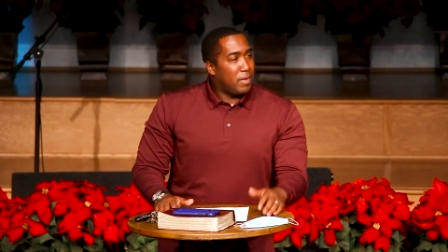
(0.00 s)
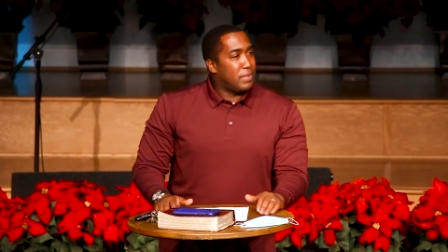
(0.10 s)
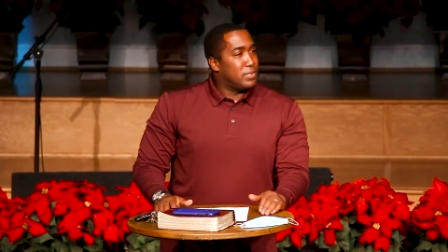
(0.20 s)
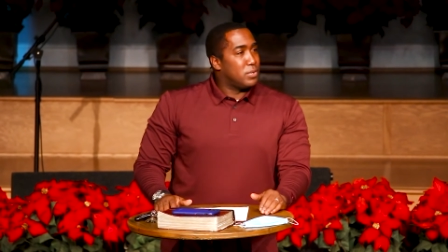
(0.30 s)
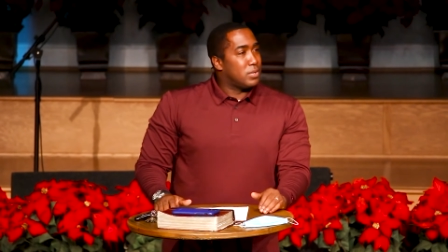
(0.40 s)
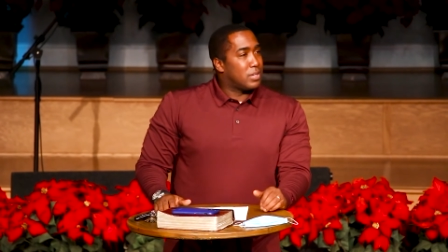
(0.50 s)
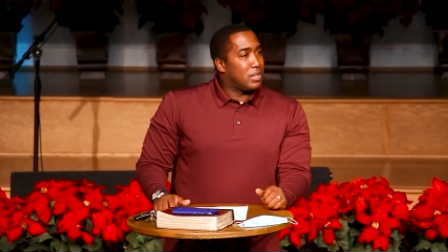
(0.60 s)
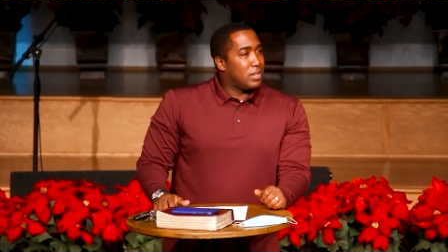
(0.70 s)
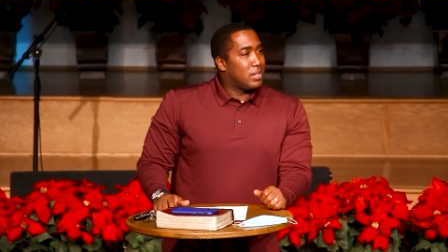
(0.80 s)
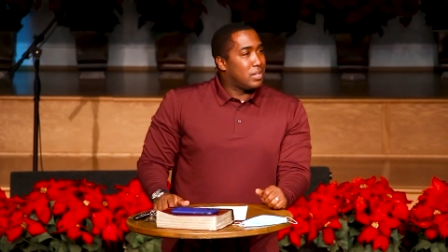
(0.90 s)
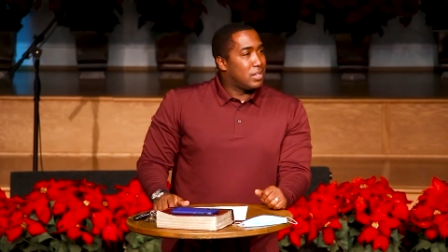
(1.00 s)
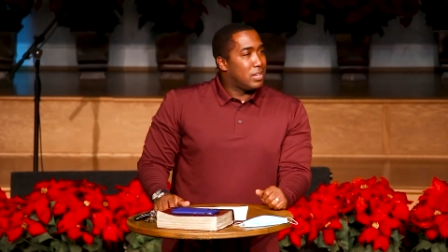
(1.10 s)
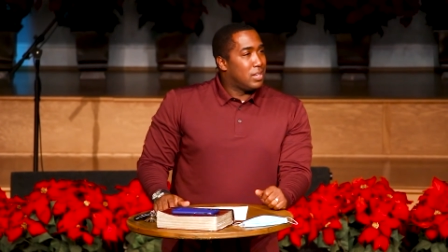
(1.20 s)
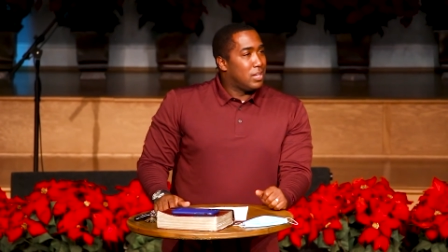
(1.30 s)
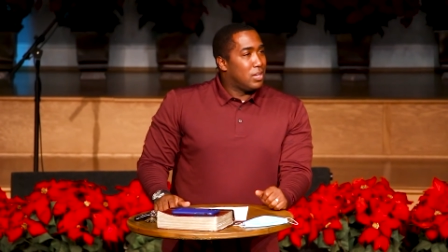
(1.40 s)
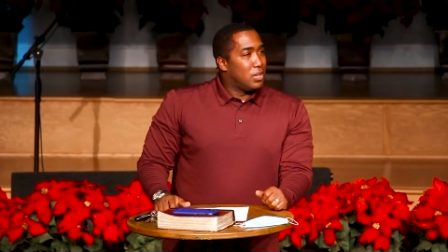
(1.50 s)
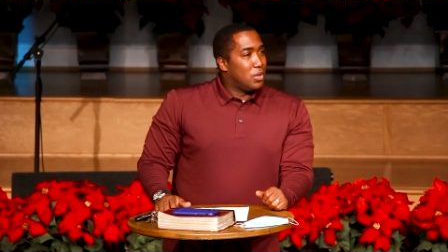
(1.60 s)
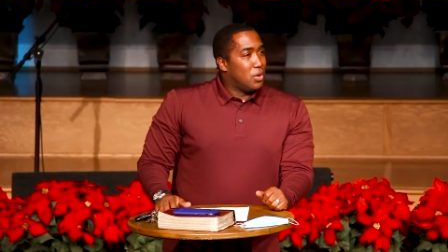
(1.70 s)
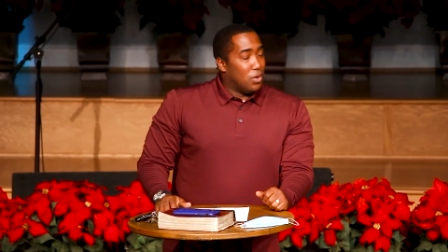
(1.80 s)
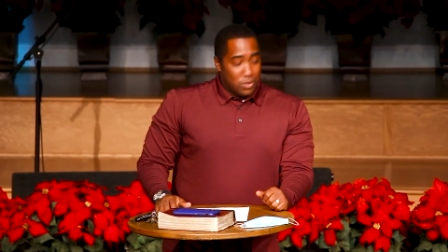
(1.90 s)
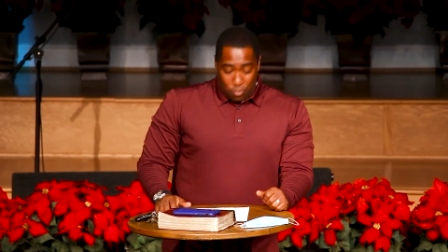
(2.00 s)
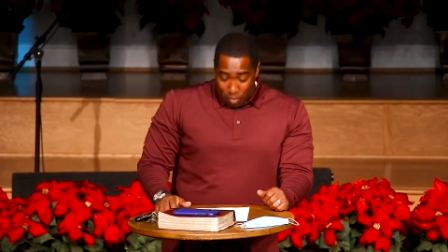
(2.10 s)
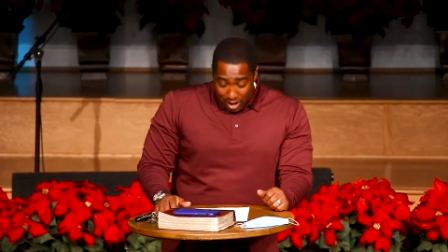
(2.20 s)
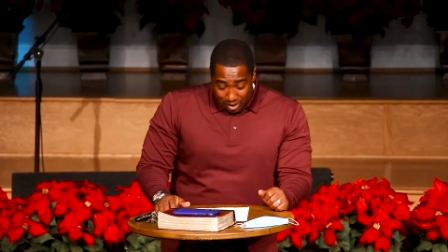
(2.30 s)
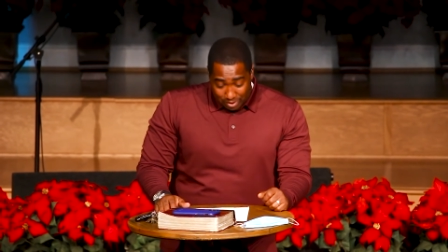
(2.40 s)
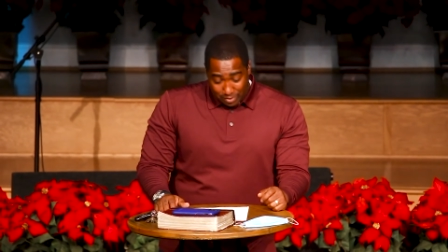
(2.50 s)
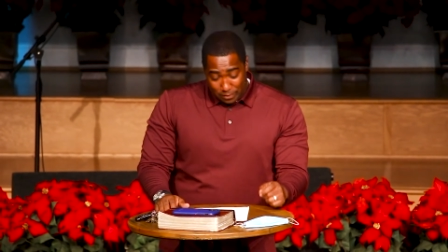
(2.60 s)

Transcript: your faith and do it. Why?